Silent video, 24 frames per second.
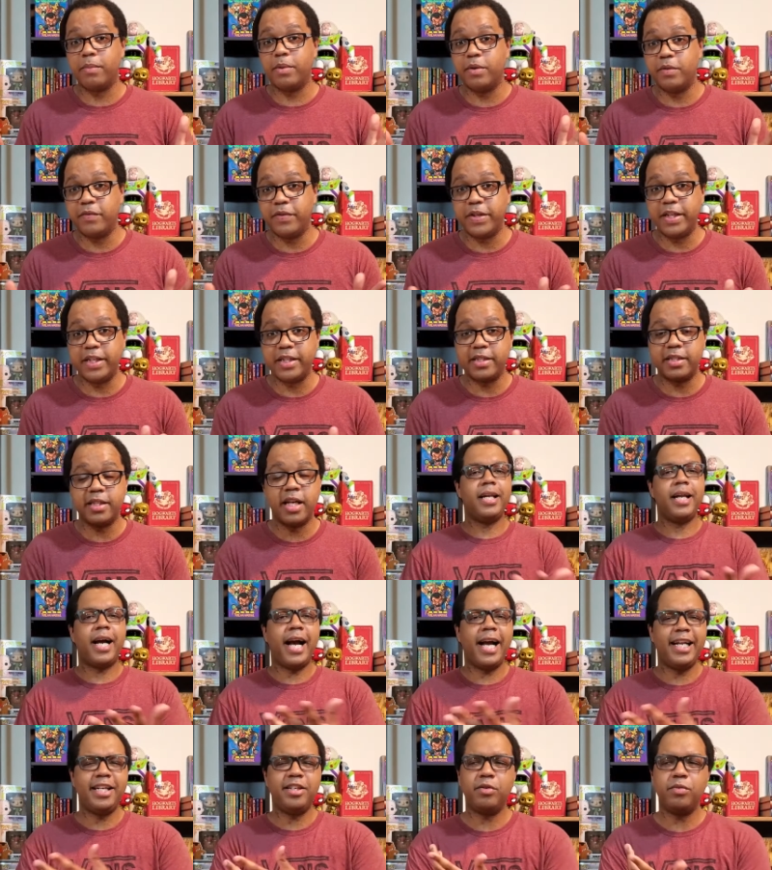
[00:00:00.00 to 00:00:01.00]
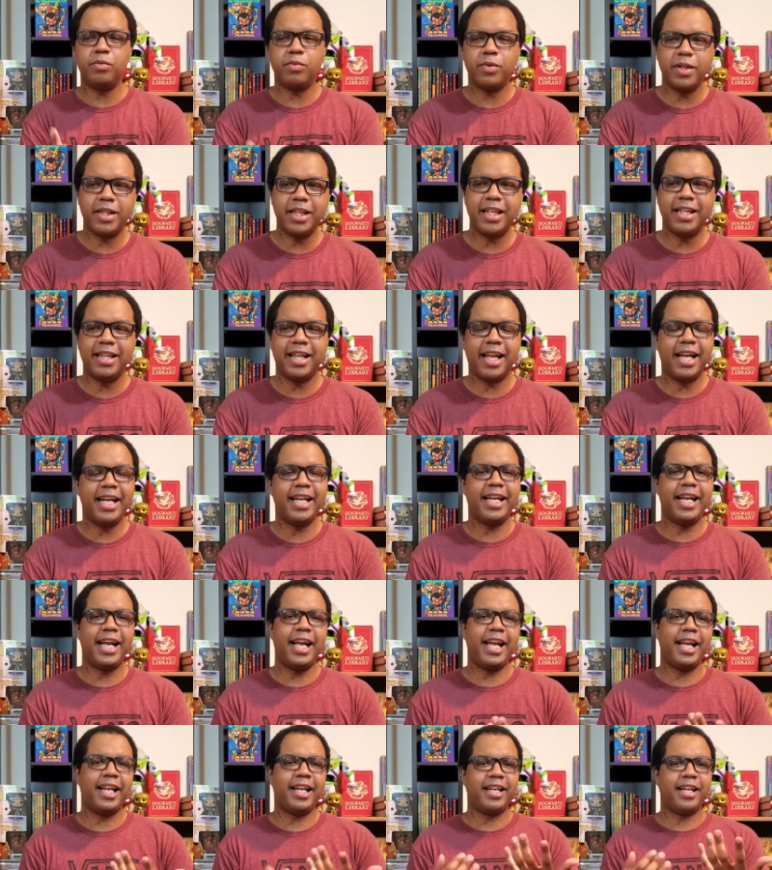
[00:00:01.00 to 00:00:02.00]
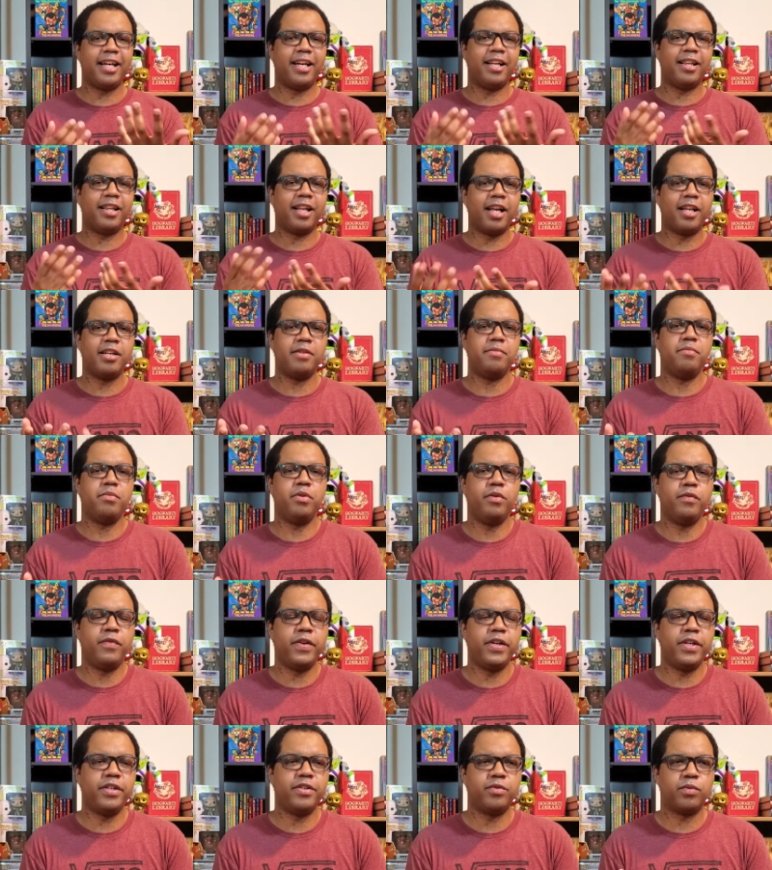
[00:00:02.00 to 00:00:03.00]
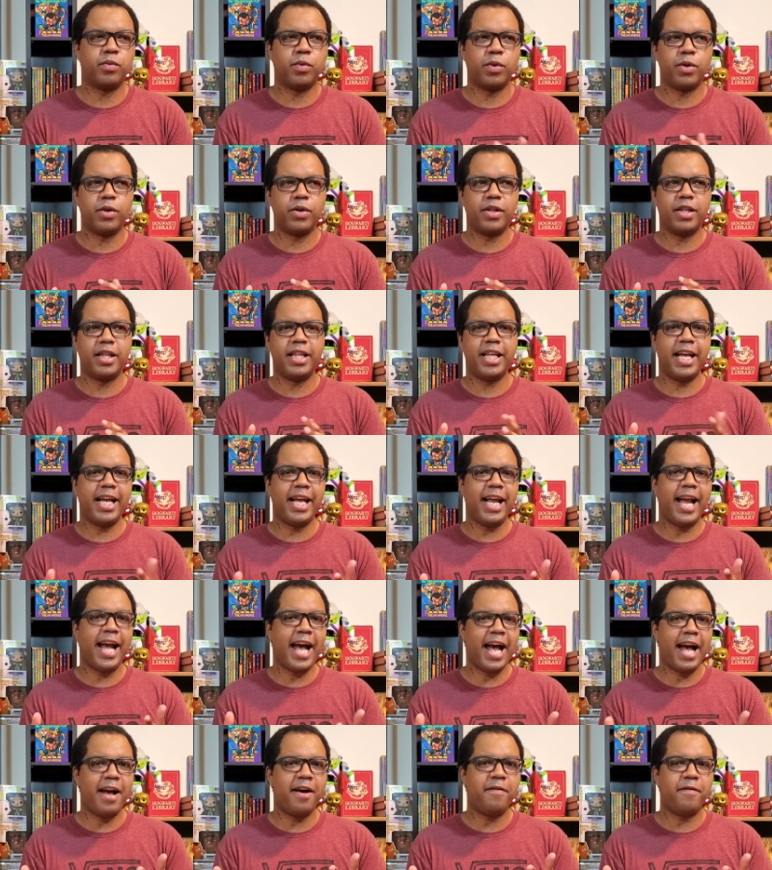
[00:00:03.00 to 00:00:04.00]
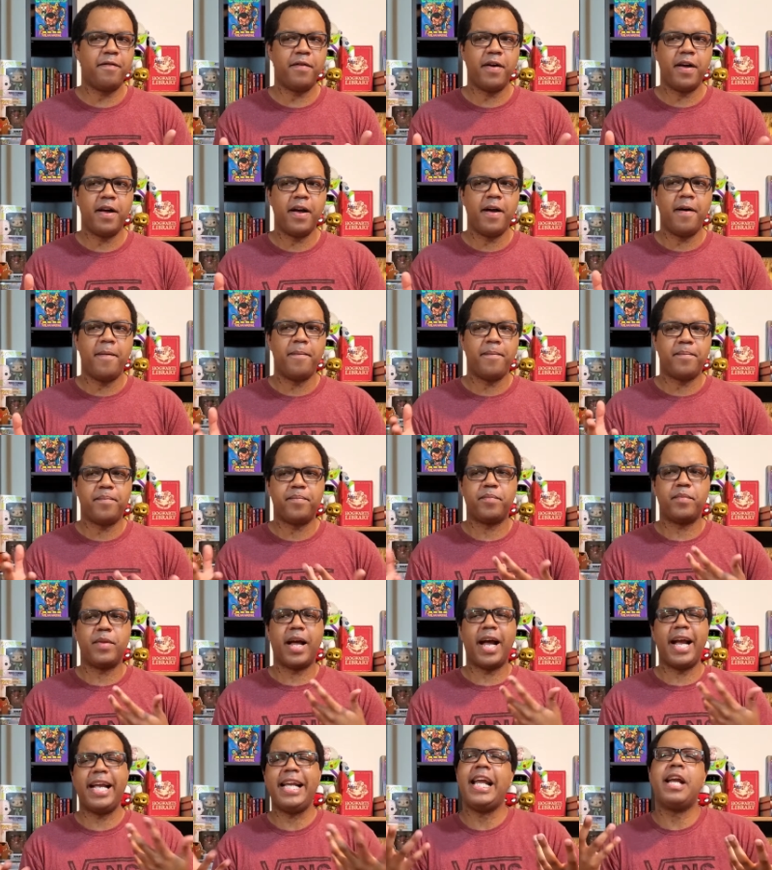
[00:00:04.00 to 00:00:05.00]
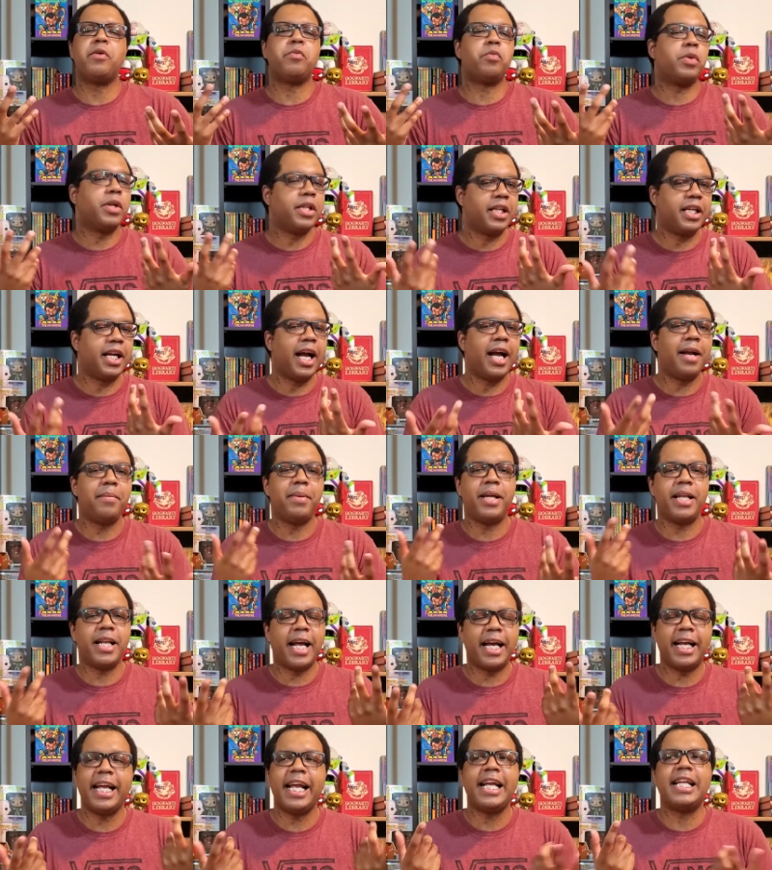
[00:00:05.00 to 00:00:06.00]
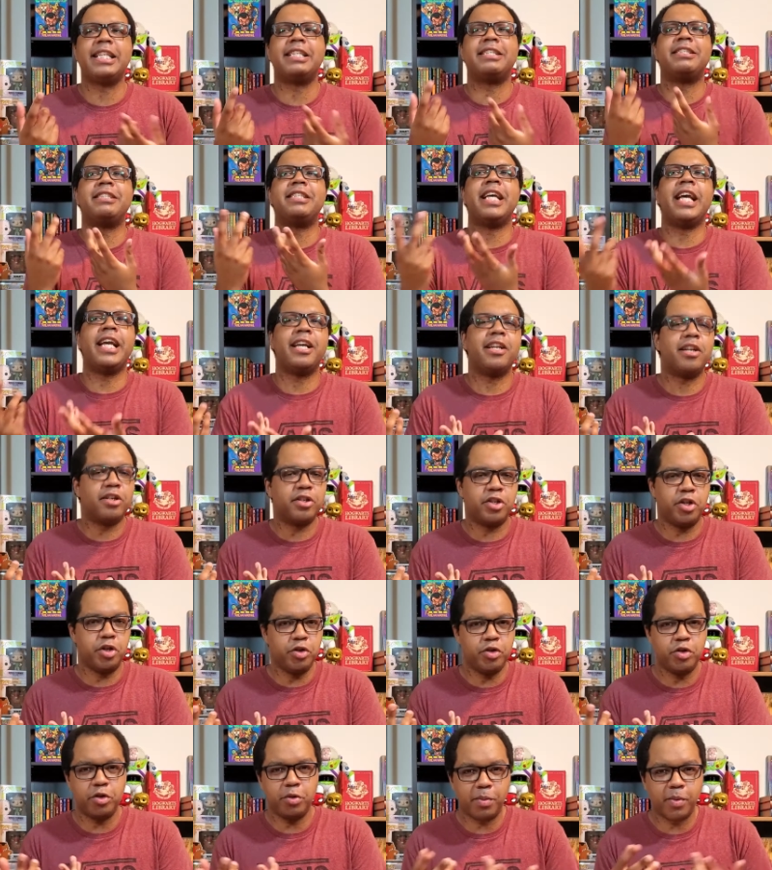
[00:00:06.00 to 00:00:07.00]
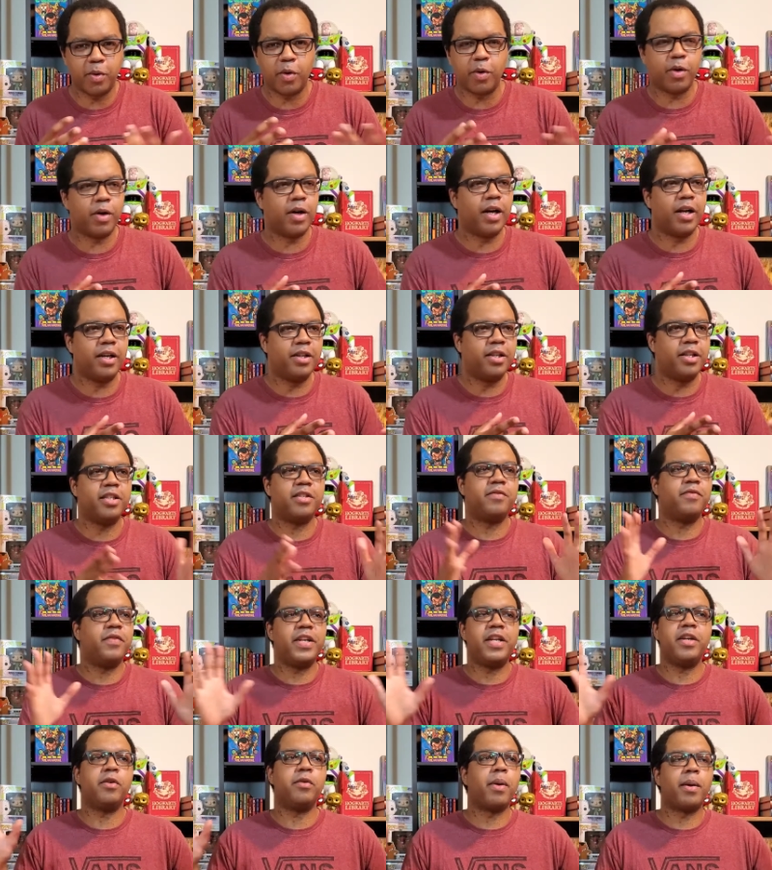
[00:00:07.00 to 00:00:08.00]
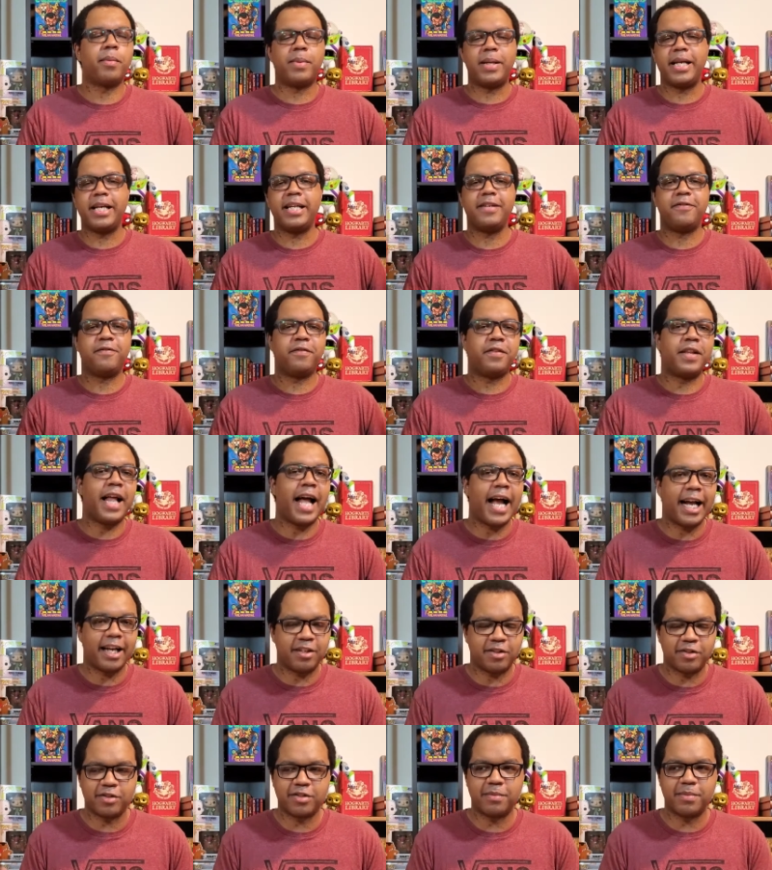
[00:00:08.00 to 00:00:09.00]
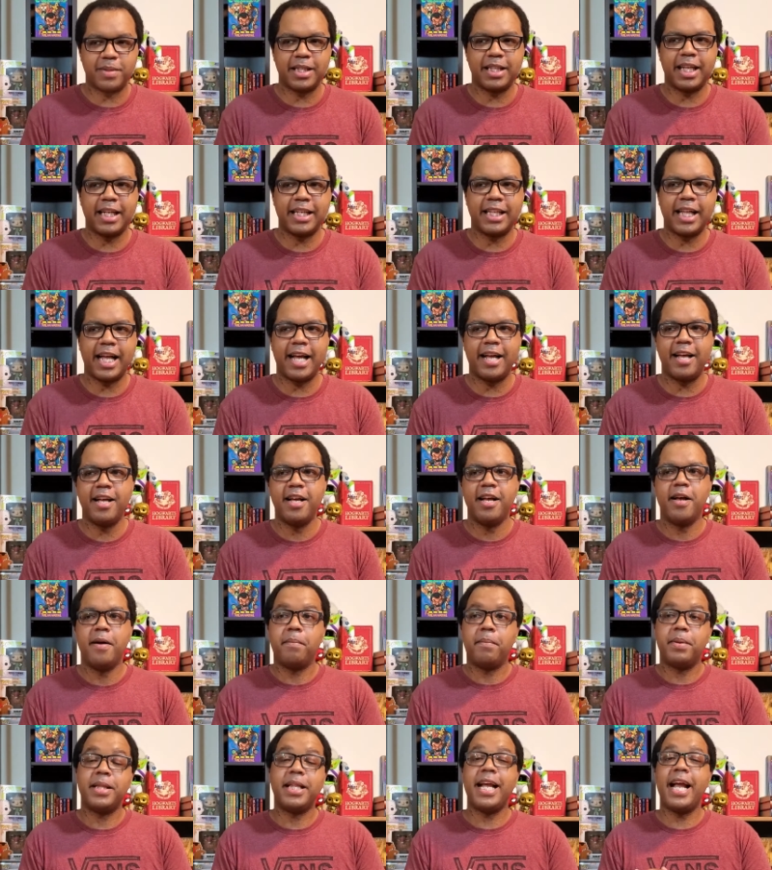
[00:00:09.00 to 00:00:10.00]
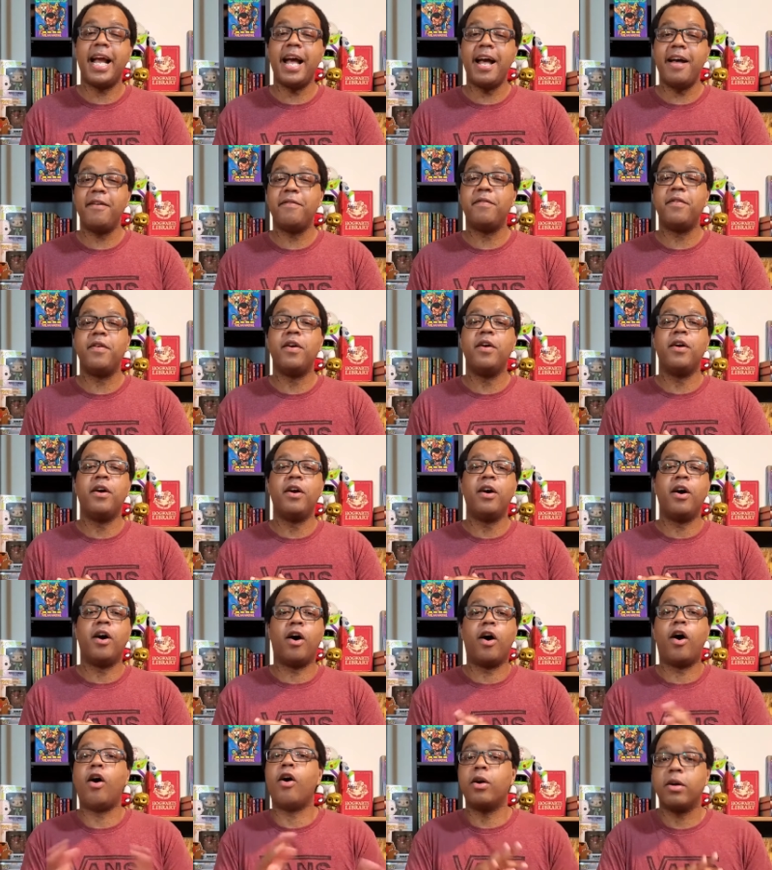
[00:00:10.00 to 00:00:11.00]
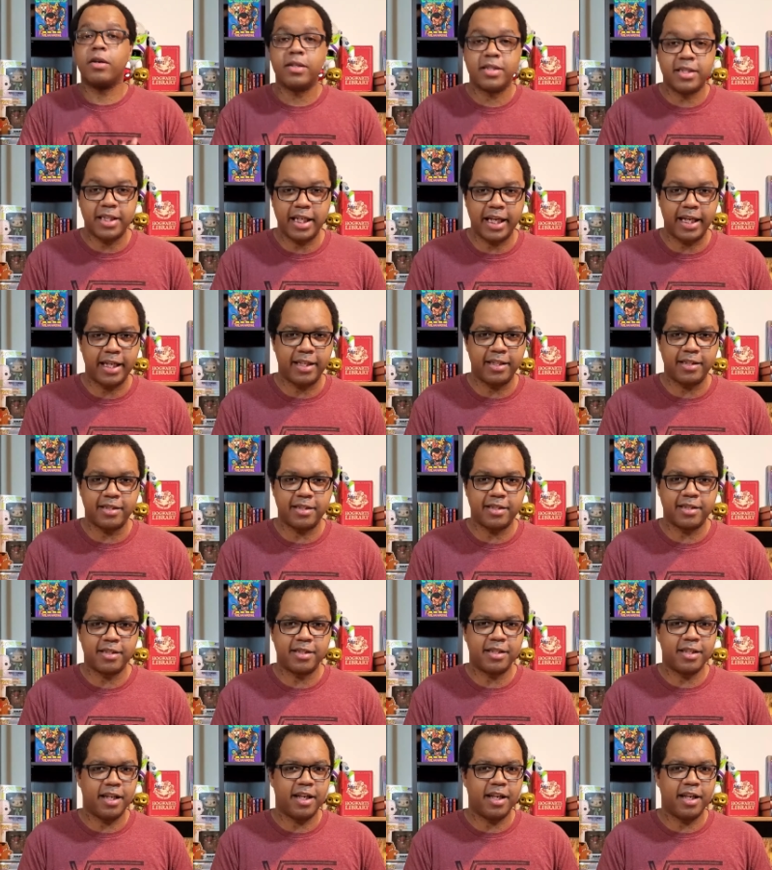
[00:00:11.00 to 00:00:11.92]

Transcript: movies, but I don't really like in a lot of movies where they have, I can't say it on YouTube or this video will probably get flagged or something like that, but they have R scenes.